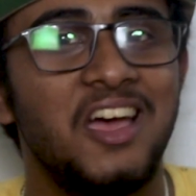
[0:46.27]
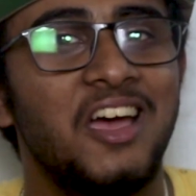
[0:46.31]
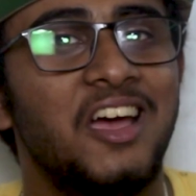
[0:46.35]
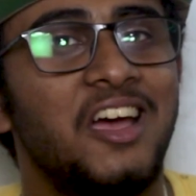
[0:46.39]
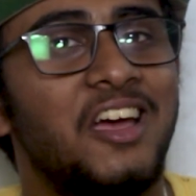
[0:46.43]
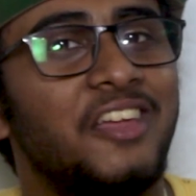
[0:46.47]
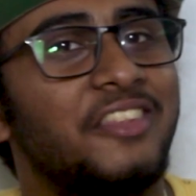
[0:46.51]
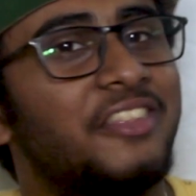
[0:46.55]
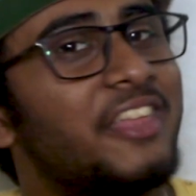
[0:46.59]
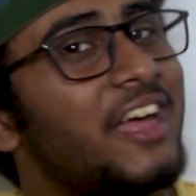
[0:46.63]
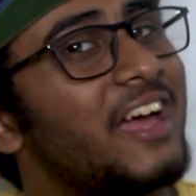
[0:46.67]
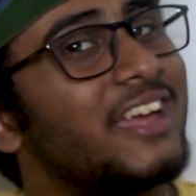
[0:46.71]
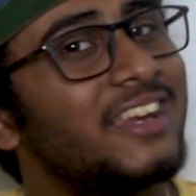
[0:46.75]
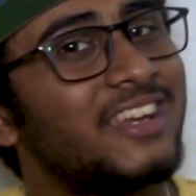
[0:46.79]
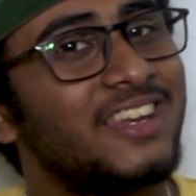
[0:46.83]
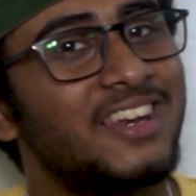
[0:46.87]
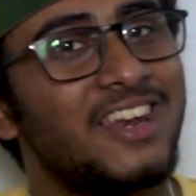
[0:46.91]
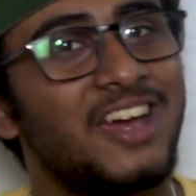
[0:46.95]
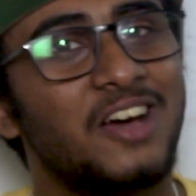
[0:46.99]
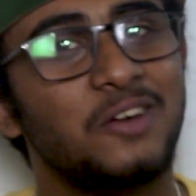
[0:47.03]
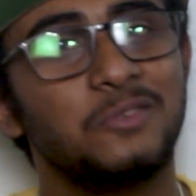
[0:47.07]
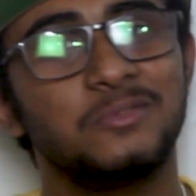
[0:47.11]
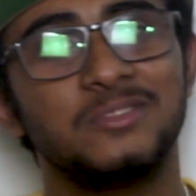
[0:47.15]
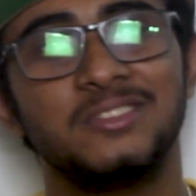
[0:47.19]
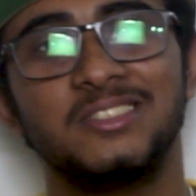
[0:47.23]
That
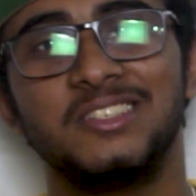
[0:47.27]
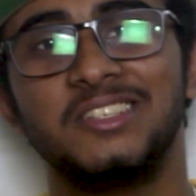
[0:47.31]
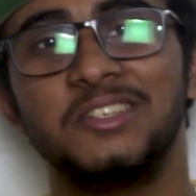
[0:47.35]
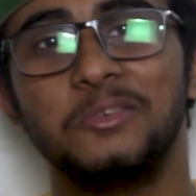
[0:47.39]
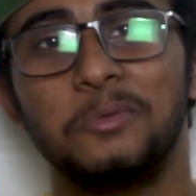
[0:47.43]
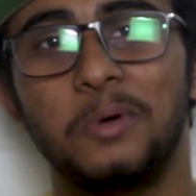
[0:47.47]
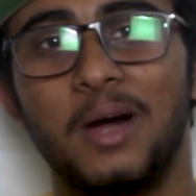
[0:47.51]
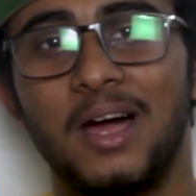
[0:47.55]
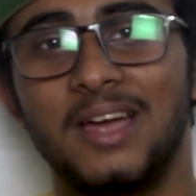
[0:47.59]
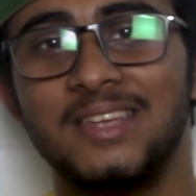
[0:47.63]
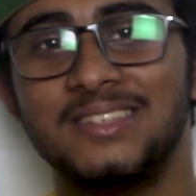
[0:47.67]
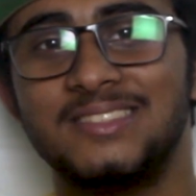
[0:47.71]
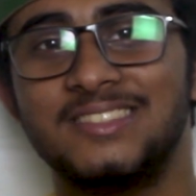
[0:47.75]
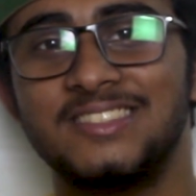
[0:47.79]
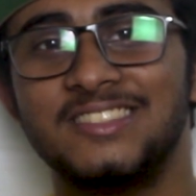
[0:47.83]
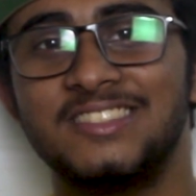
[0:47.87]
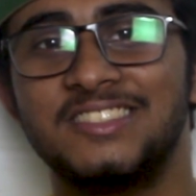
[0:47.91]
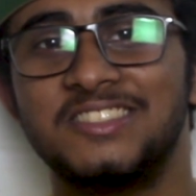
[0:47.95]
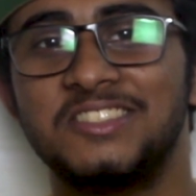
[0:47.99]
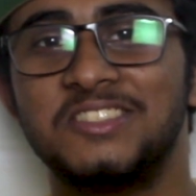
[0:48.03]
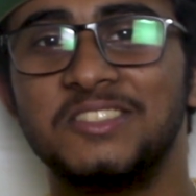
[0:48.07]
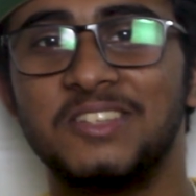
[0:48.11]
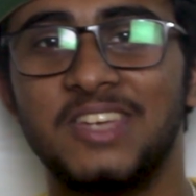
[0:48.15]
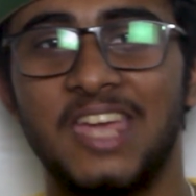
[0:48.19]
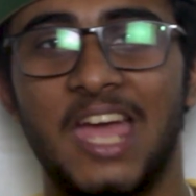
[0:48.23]
allows the
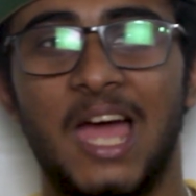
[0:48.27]
devices to